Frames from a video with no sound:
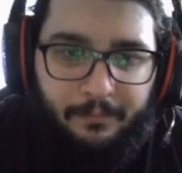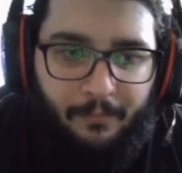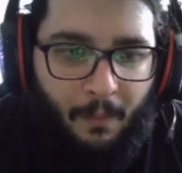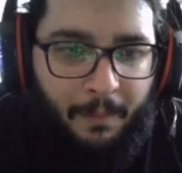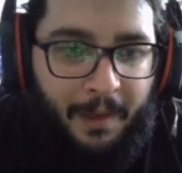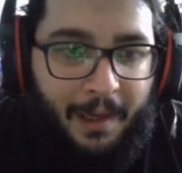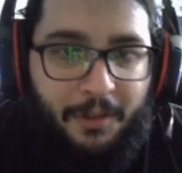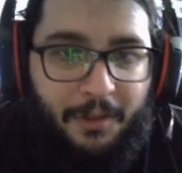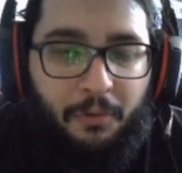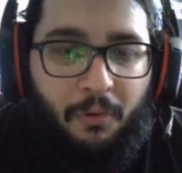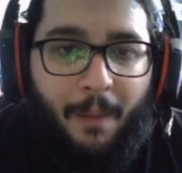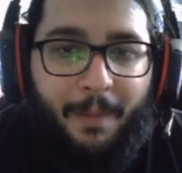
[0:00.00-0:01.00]
because you
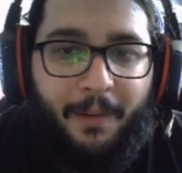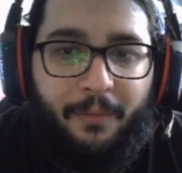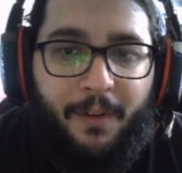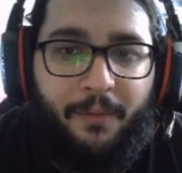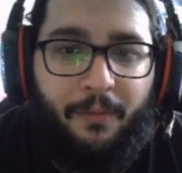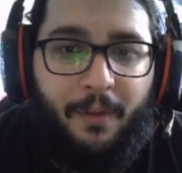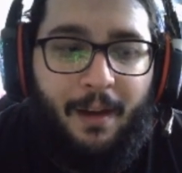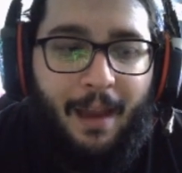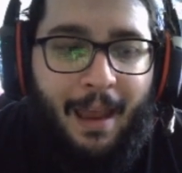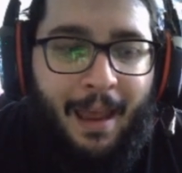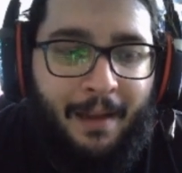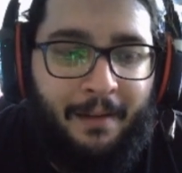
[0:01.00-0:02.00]
drop a 3/3
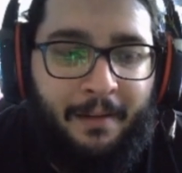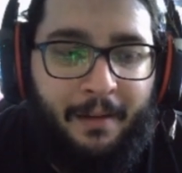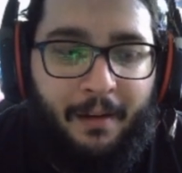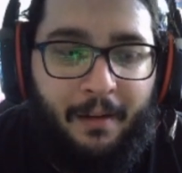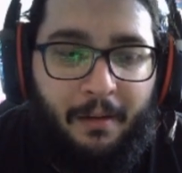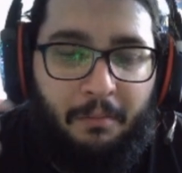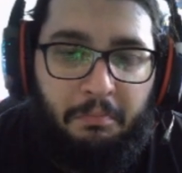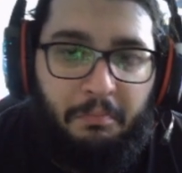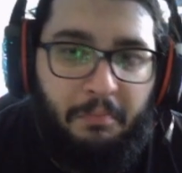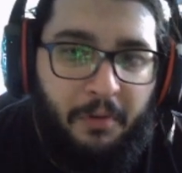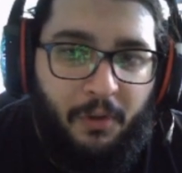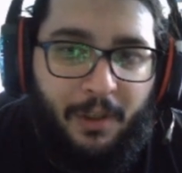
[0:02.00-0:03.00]
and
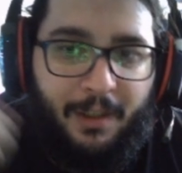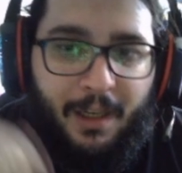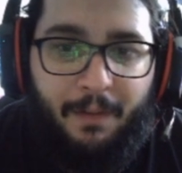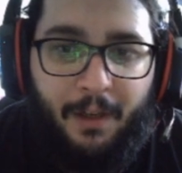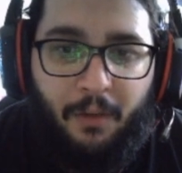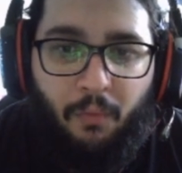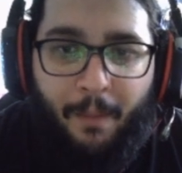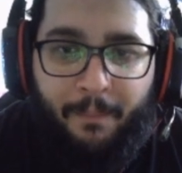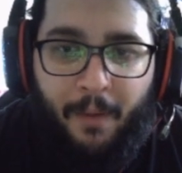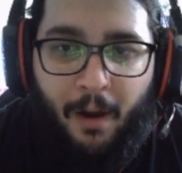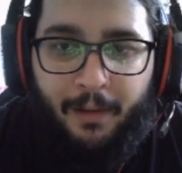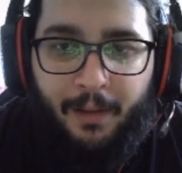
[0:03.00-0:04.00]
you just give it a drop
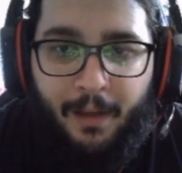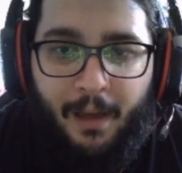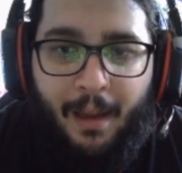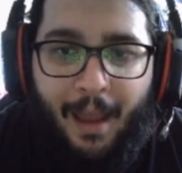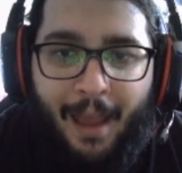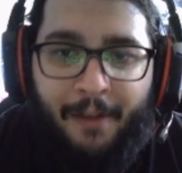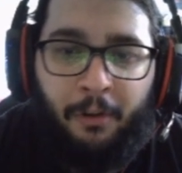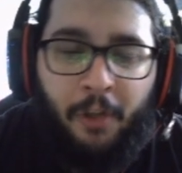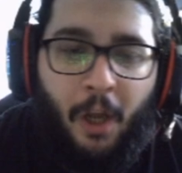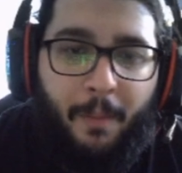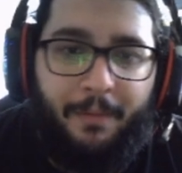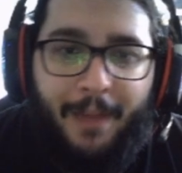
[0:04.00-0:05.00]
pod, and on
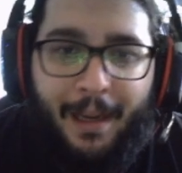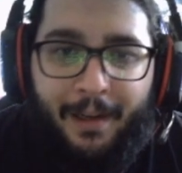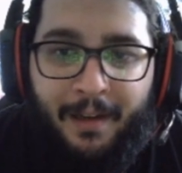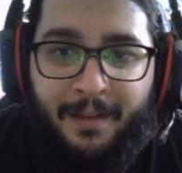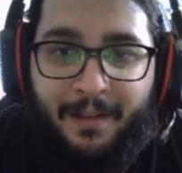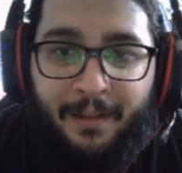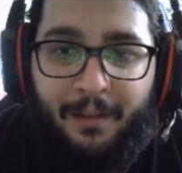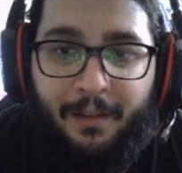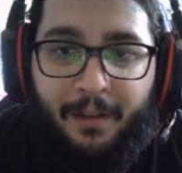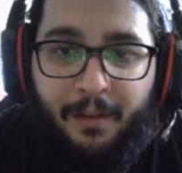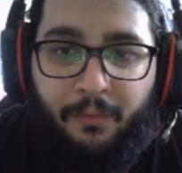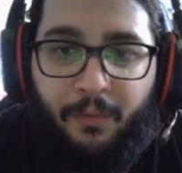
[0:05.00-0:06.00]
top of that it instantly deals 3